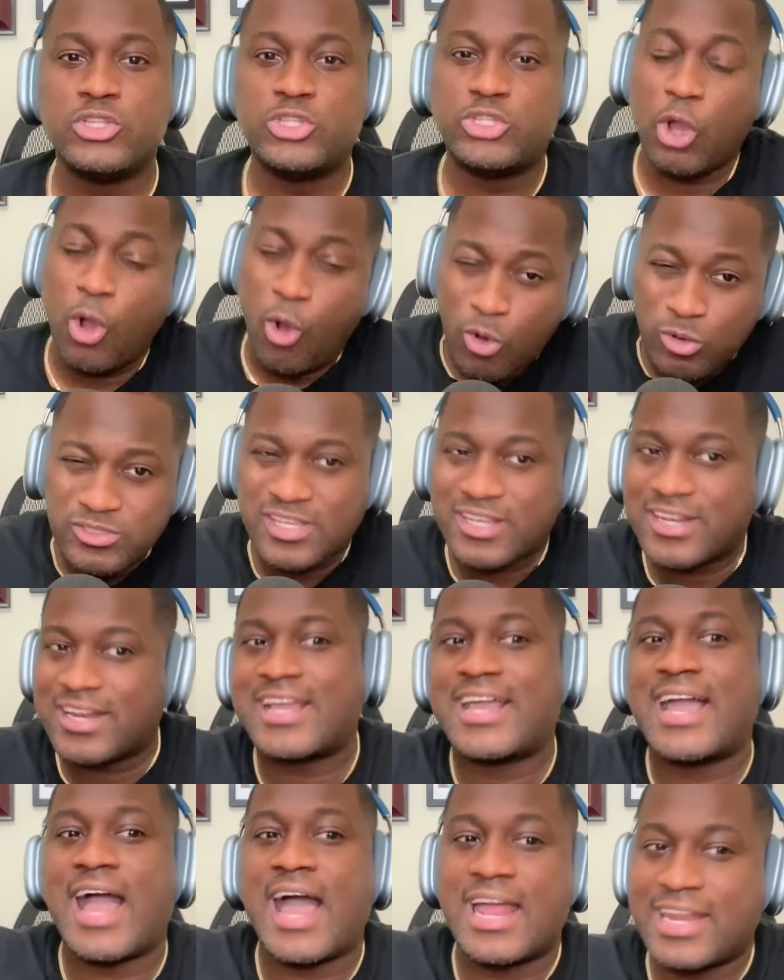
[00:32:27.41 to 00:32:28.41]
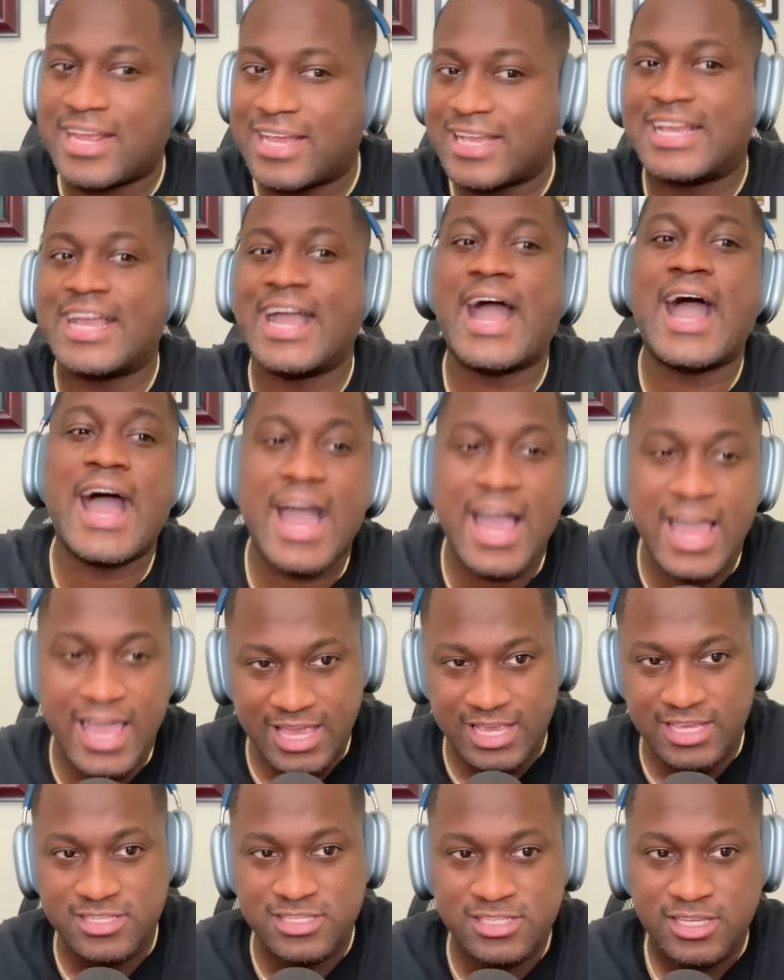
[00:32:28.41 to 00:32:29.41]
Those are the kind of
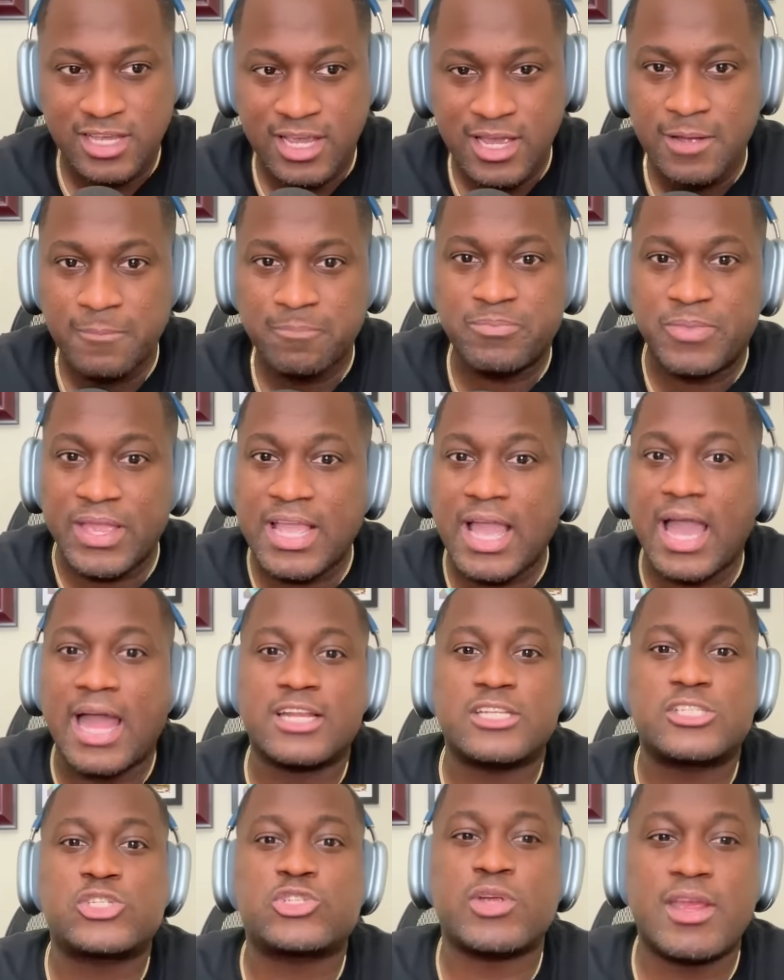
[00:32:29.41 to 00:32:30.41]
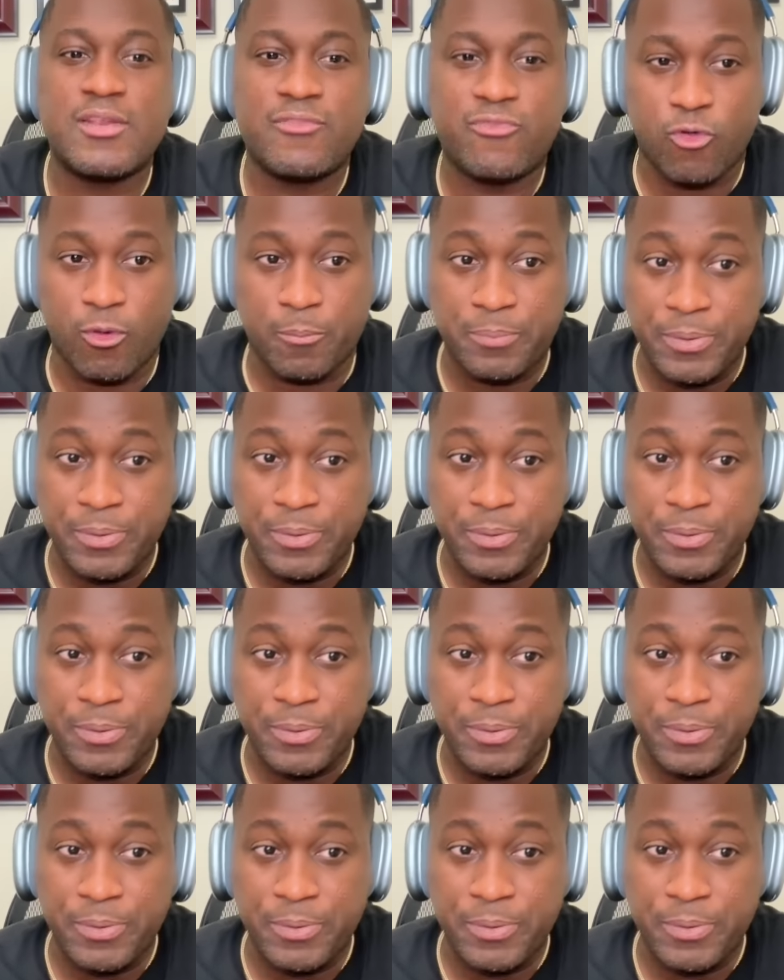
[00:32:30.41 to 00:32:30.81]
guys they got to trade for.